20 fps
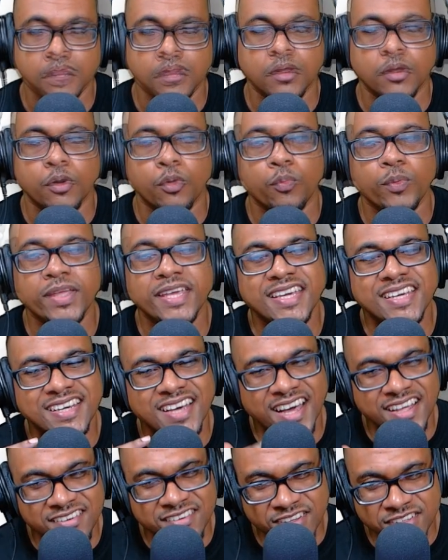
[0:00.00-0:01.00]
We
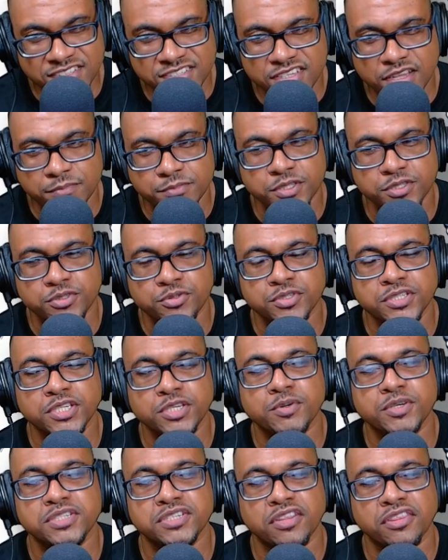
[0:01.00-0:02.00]
cannot substitute
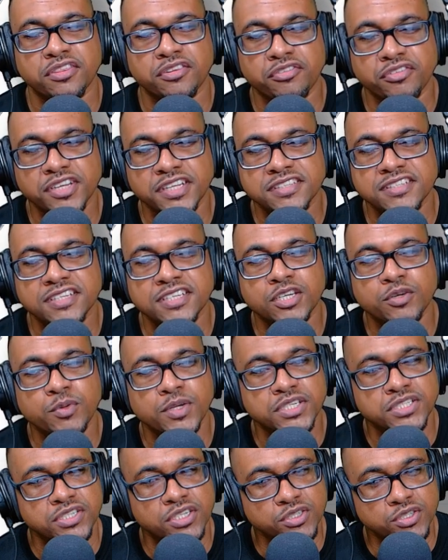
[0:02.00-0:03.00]
equation 3 into
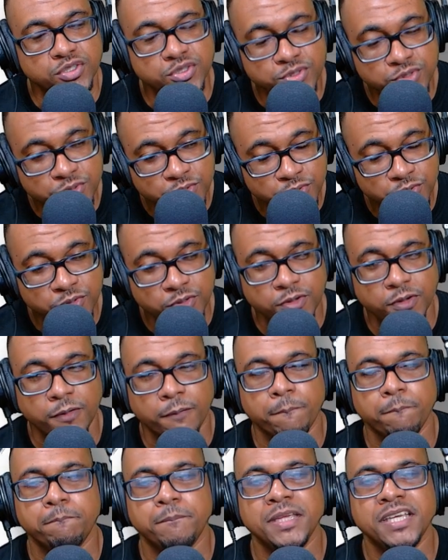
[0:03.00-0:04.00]
equation 2
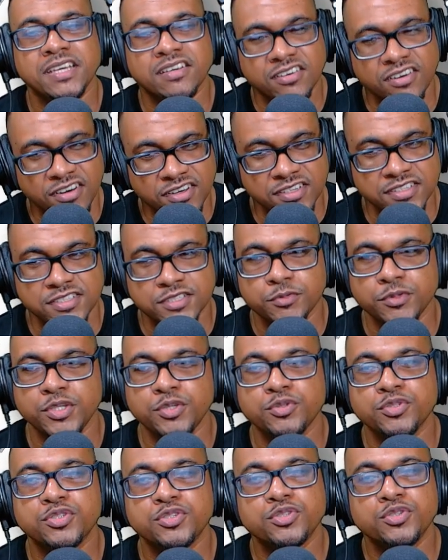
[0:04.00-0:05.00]
because we use
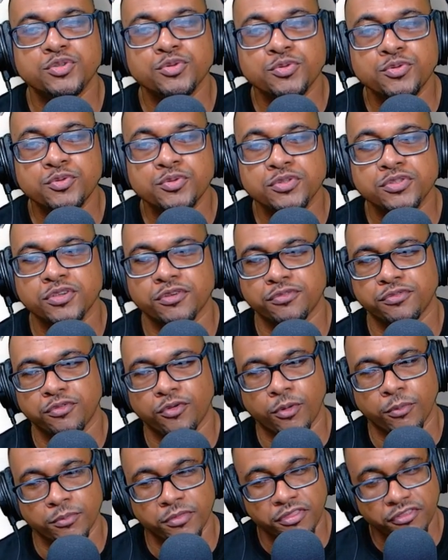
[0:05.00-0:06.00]
2 to
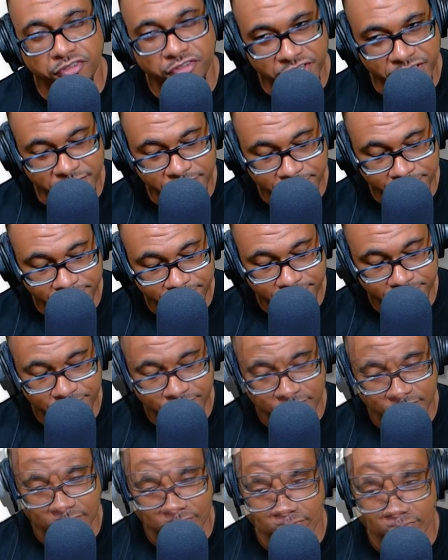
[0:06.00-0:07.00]
form 3.
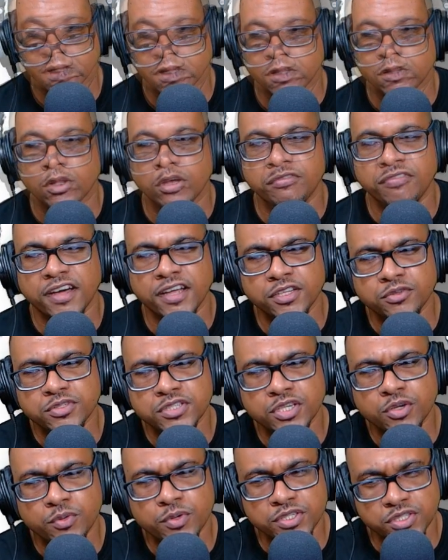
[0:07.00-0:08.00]
Now, if I'd use
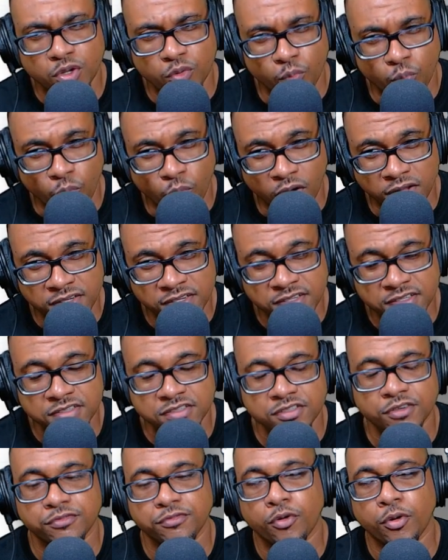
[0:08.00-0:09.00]
equation 1 to
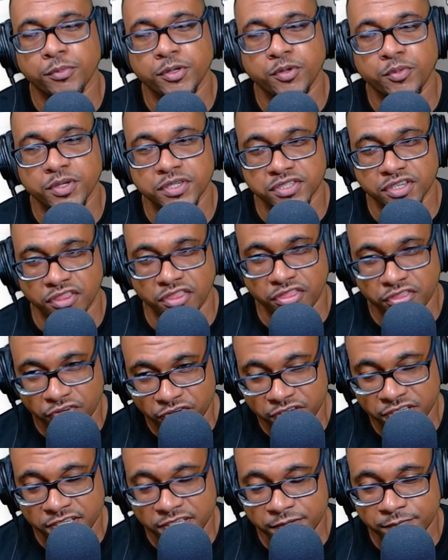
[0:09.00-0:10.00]
form equation
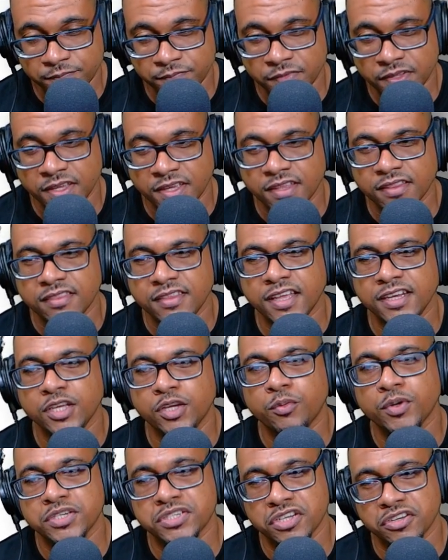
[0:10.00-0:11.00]
3, then
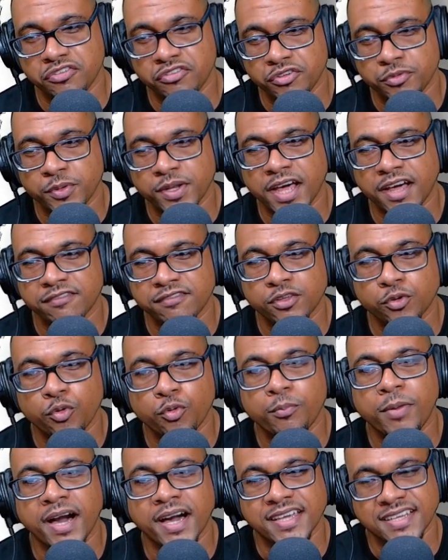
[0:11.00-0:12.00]
equation 3 would have to go
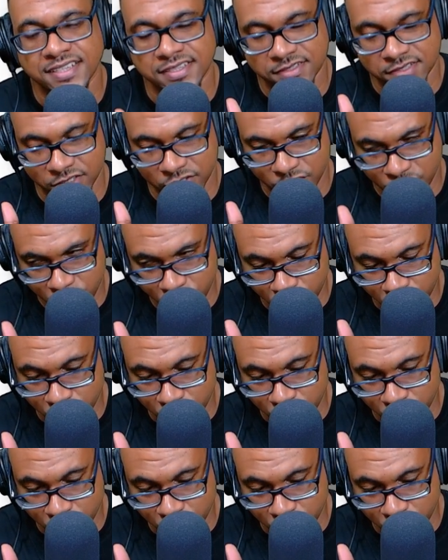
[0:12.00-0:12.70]
back into 2.